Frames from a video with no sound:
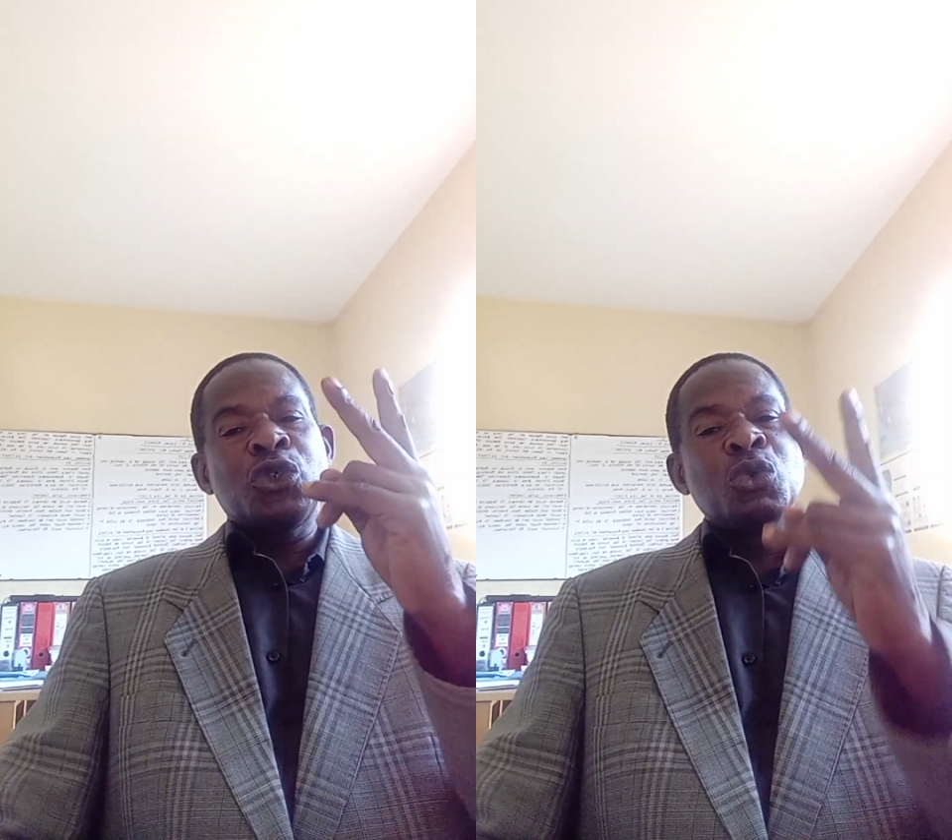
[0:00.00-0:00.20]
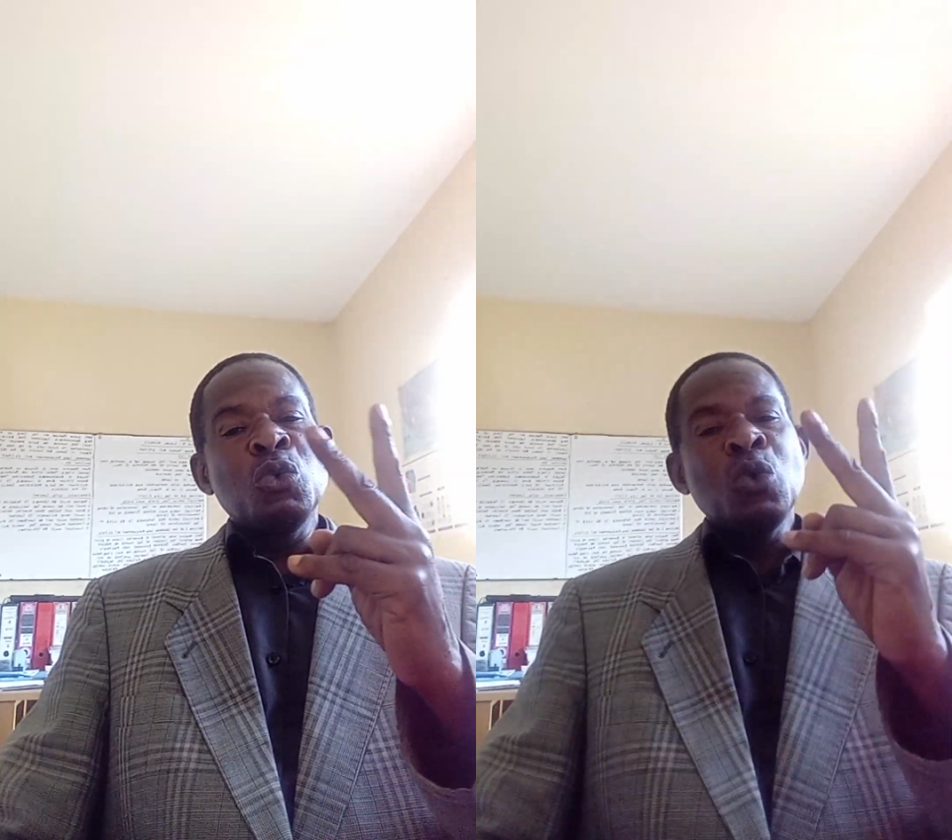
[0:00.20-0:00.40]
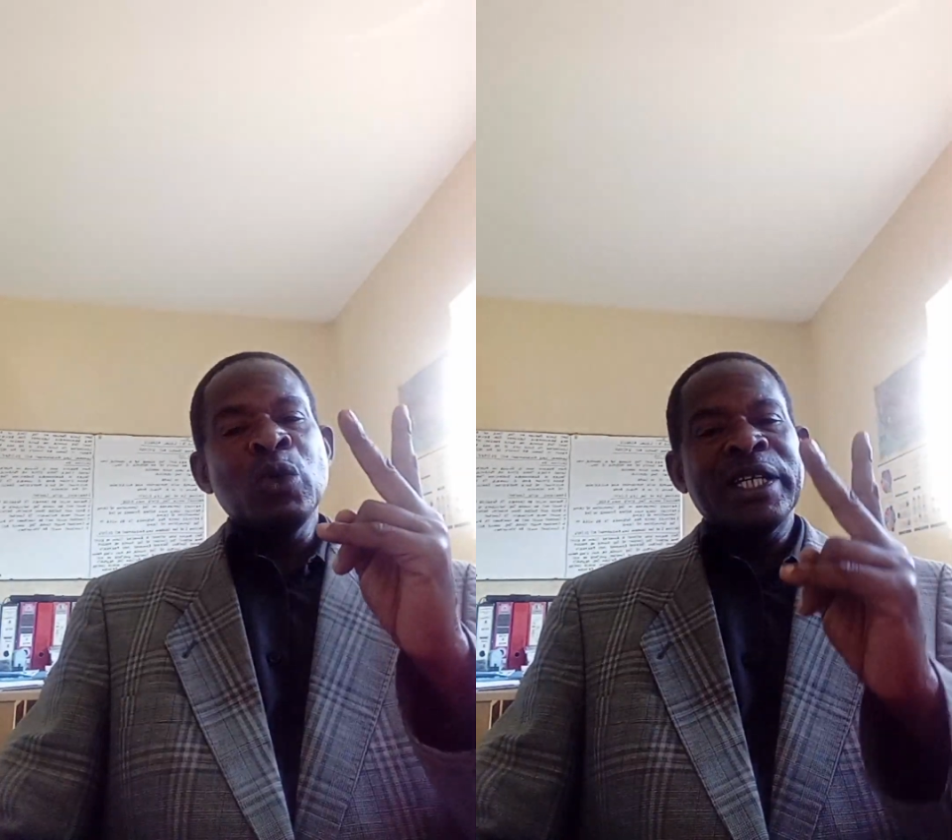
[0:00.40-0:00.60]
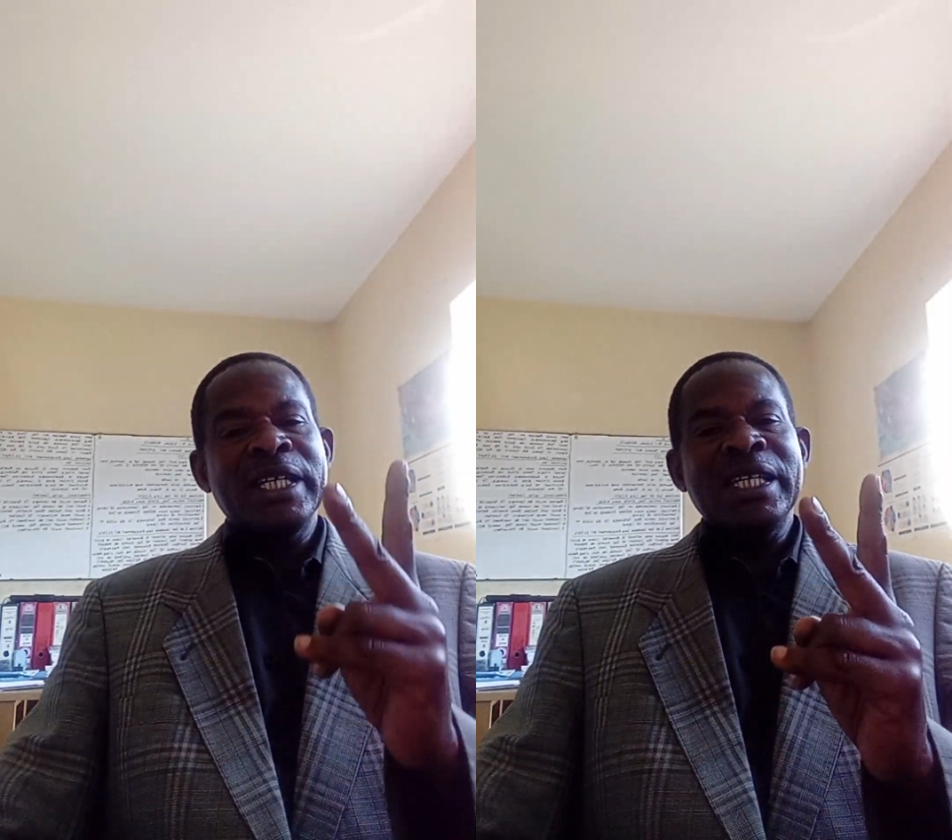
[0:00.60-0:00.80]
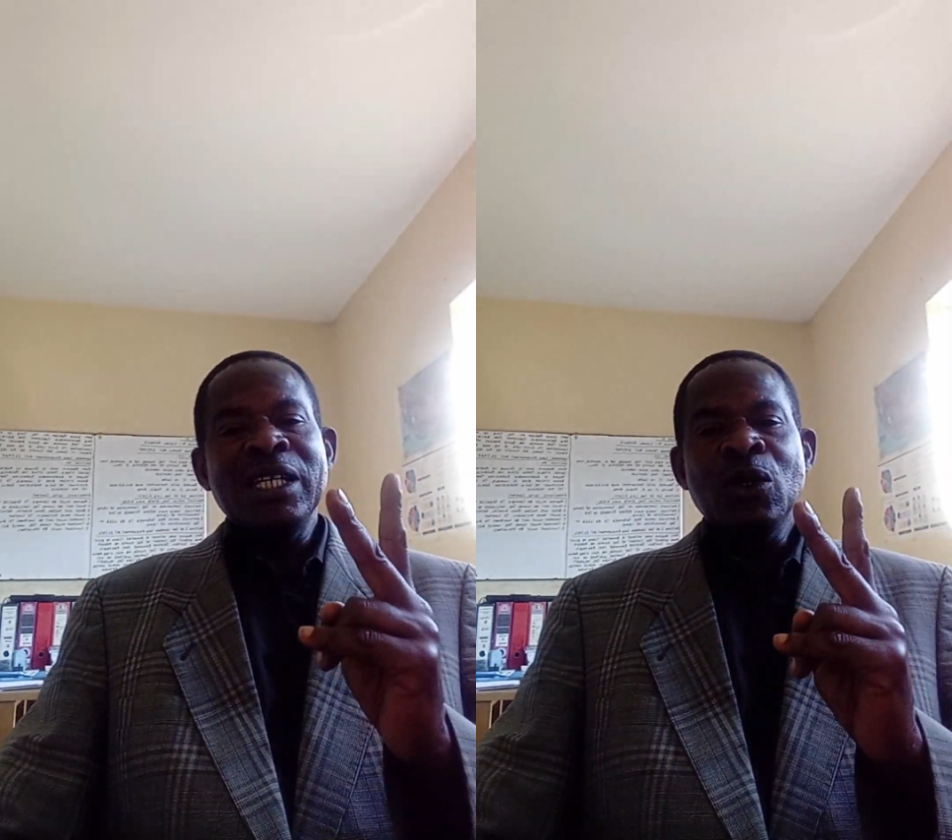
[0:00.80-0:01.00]
two
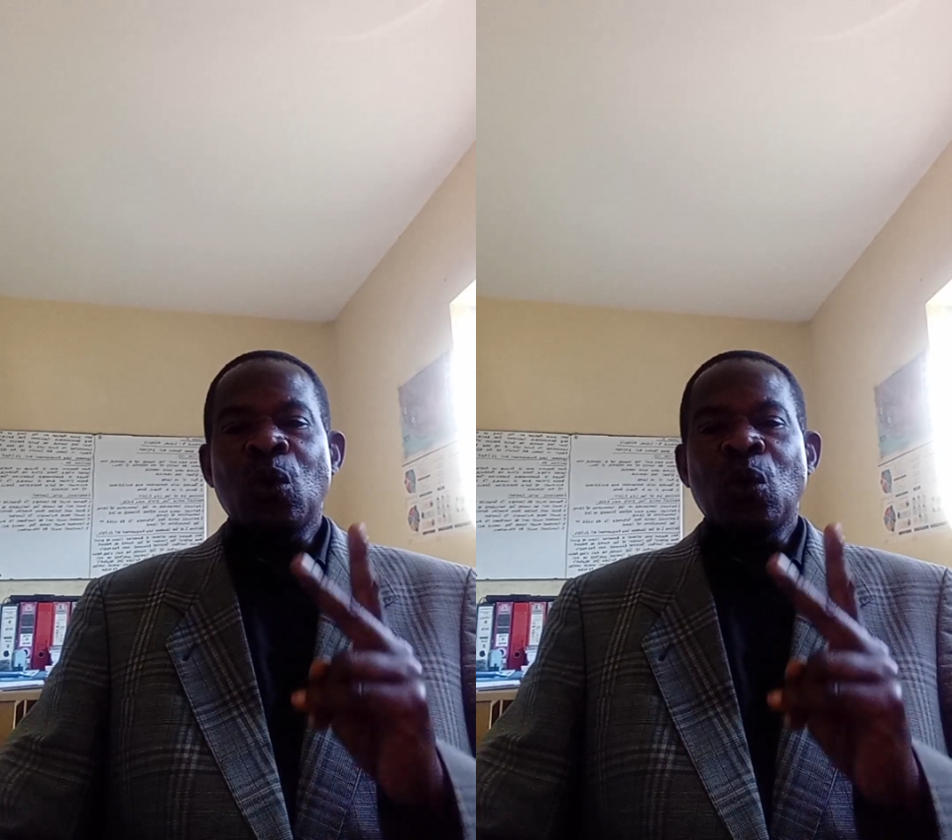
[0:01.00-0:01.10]
key